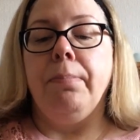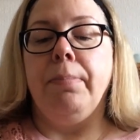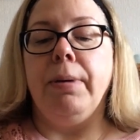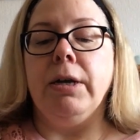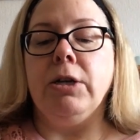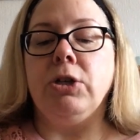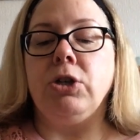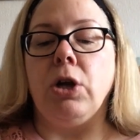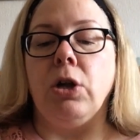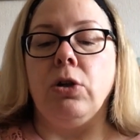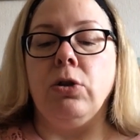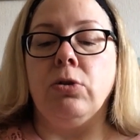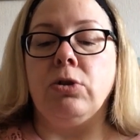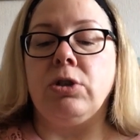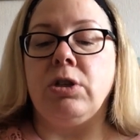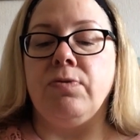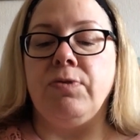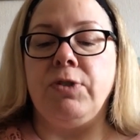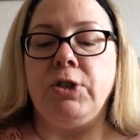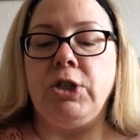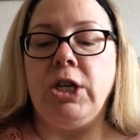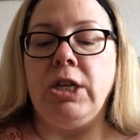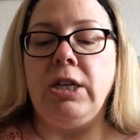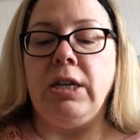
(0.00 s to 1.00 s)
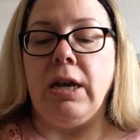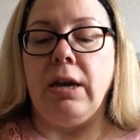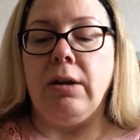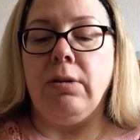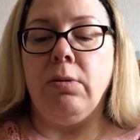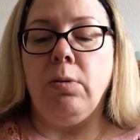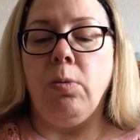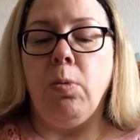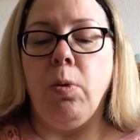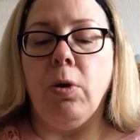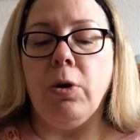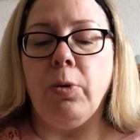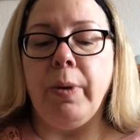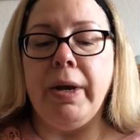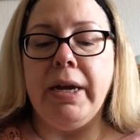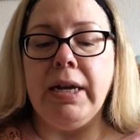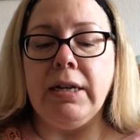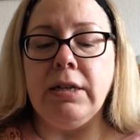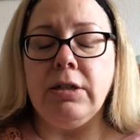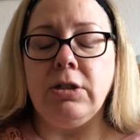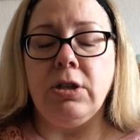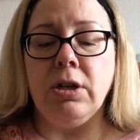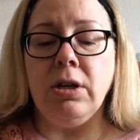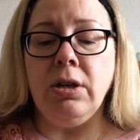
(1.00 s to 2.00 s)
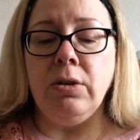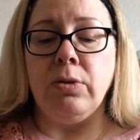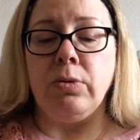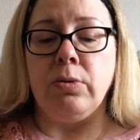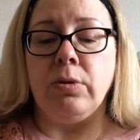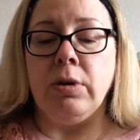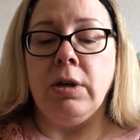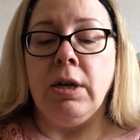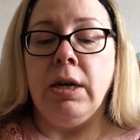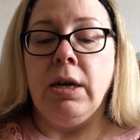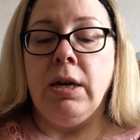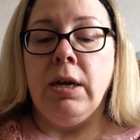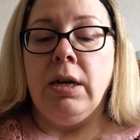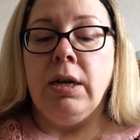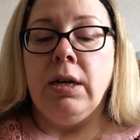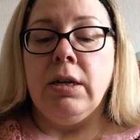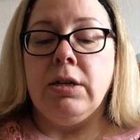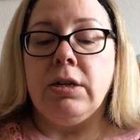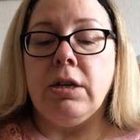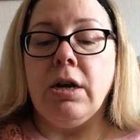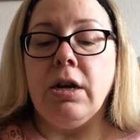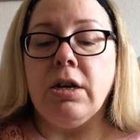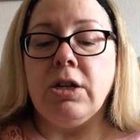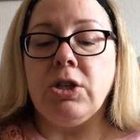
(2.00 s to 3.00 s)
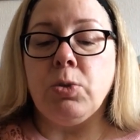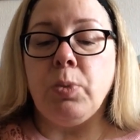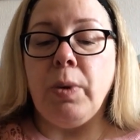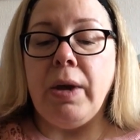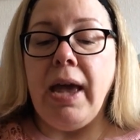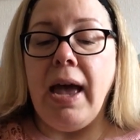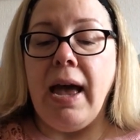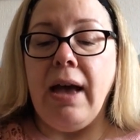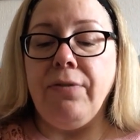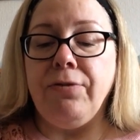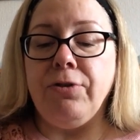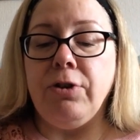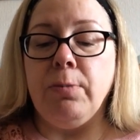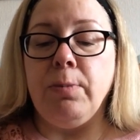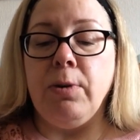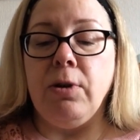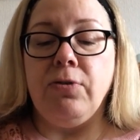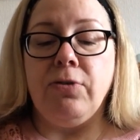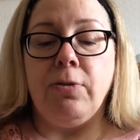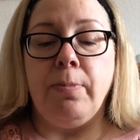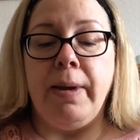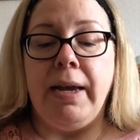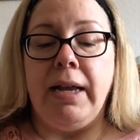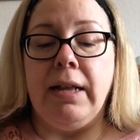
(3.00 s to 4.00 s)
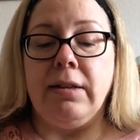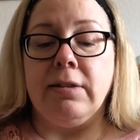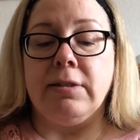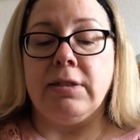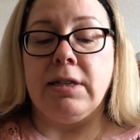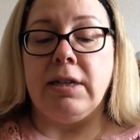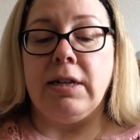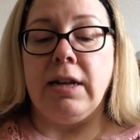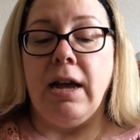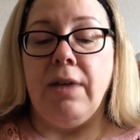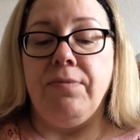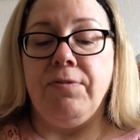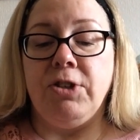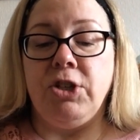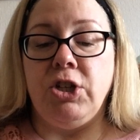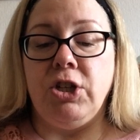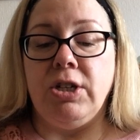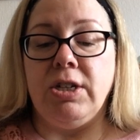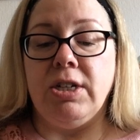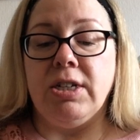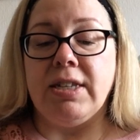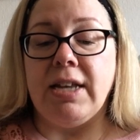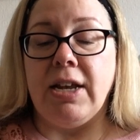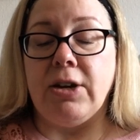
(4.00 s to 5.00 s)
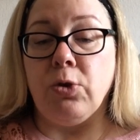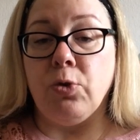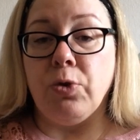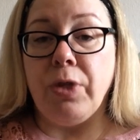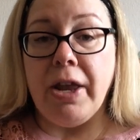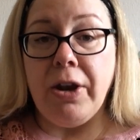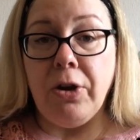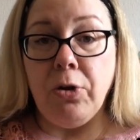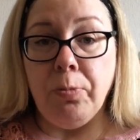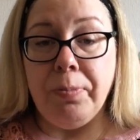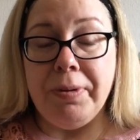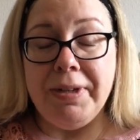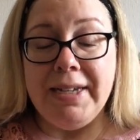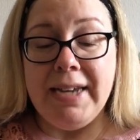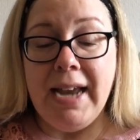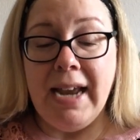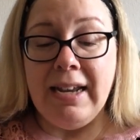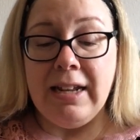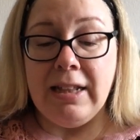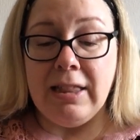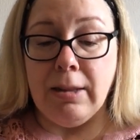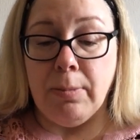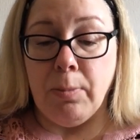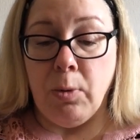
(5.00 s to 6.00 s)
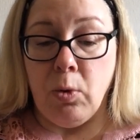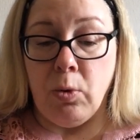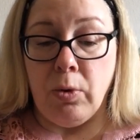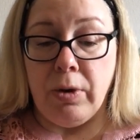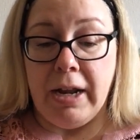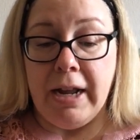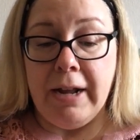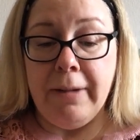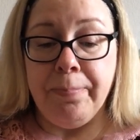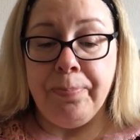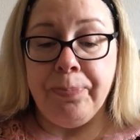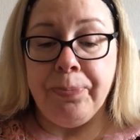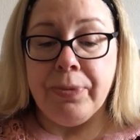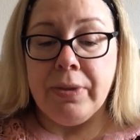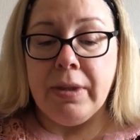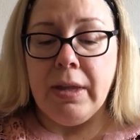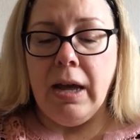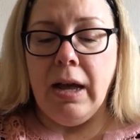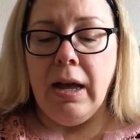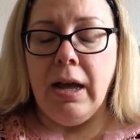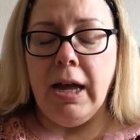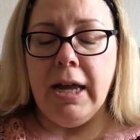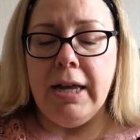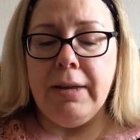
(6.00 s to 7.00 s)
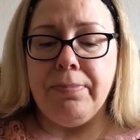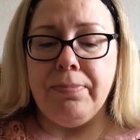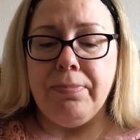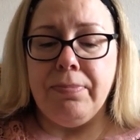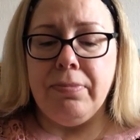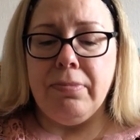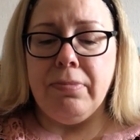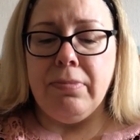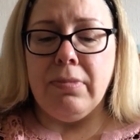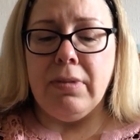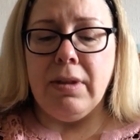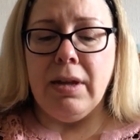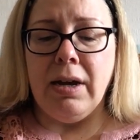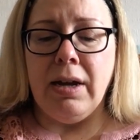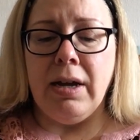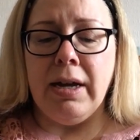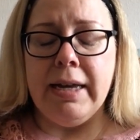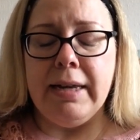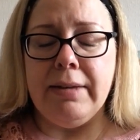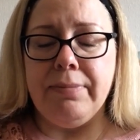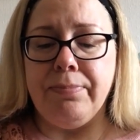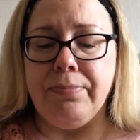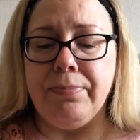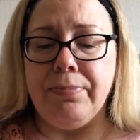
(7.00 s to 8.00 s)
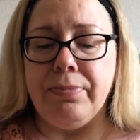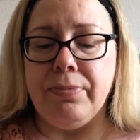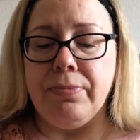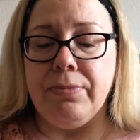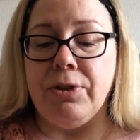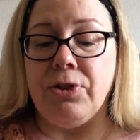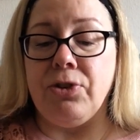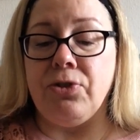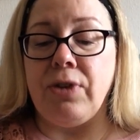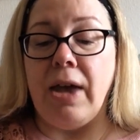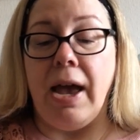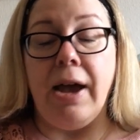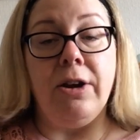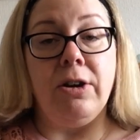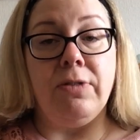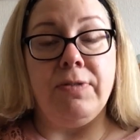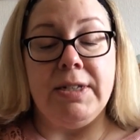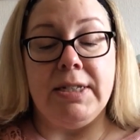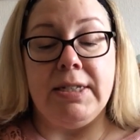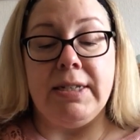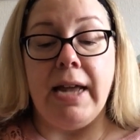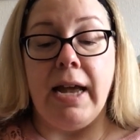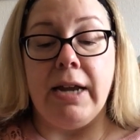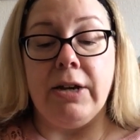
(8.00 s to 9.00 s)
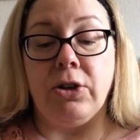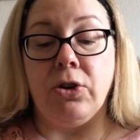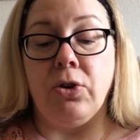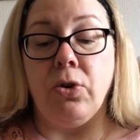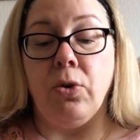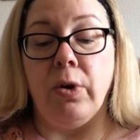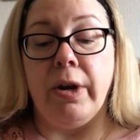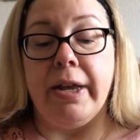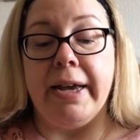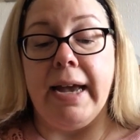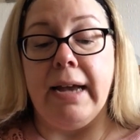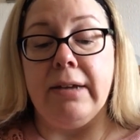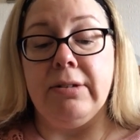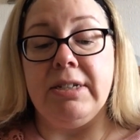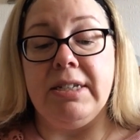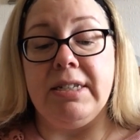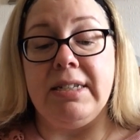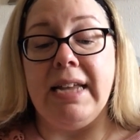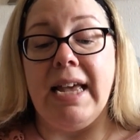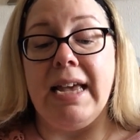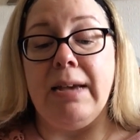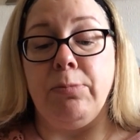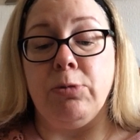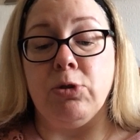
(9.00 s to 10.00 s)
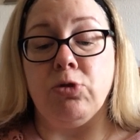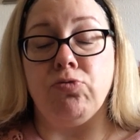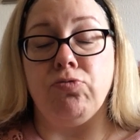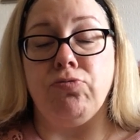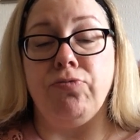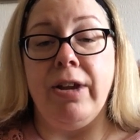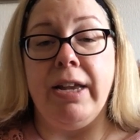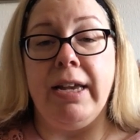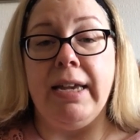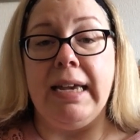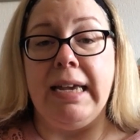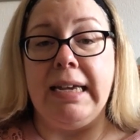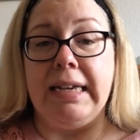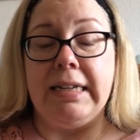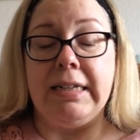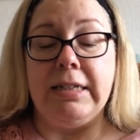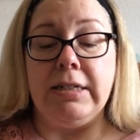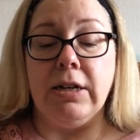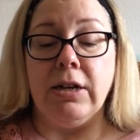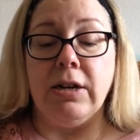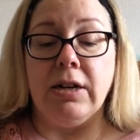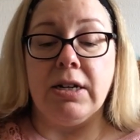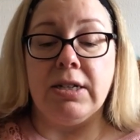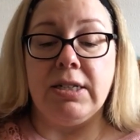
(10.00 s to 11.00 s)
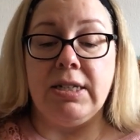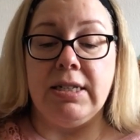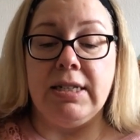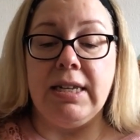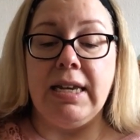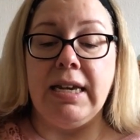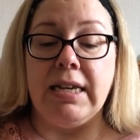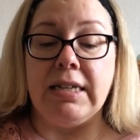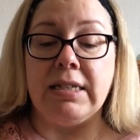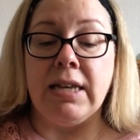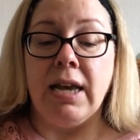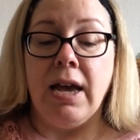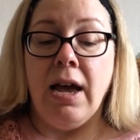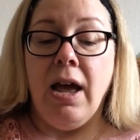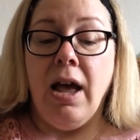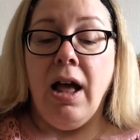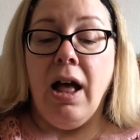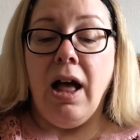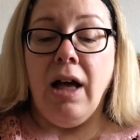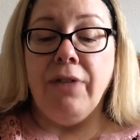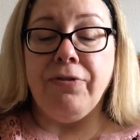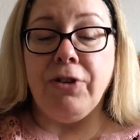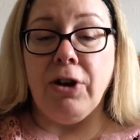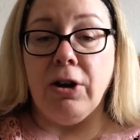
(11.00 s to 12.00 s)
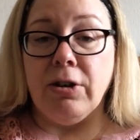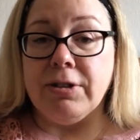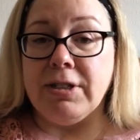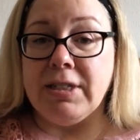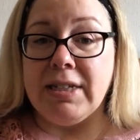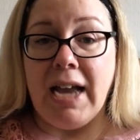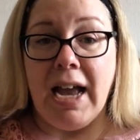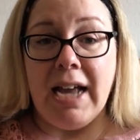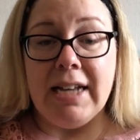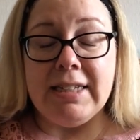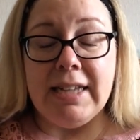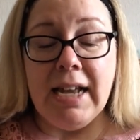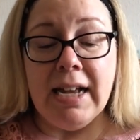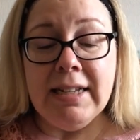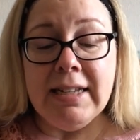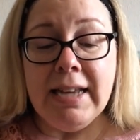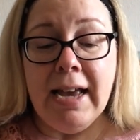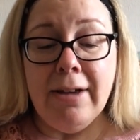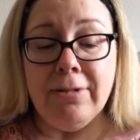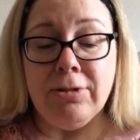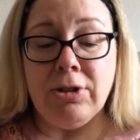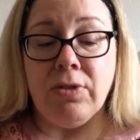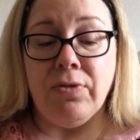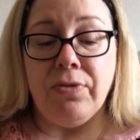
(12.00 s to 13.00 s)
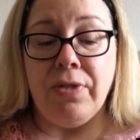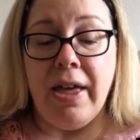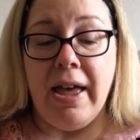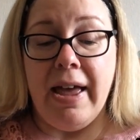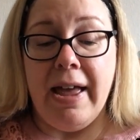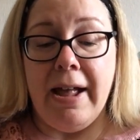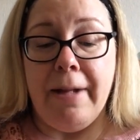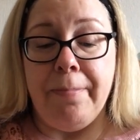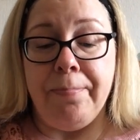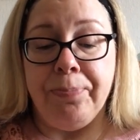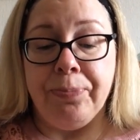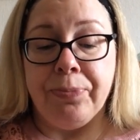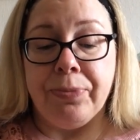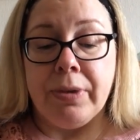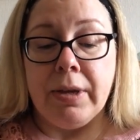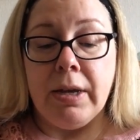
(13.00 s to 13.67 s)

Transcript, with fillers: Bertolt looked at Virginia. What are we going to do? Darkus, we have to move the beetles tonight, Virginia said, or they'll all be dead in the morning. I... I the sound of his dad calling out his name was ringing in Darkus's ears. I've got to get Dad out of there.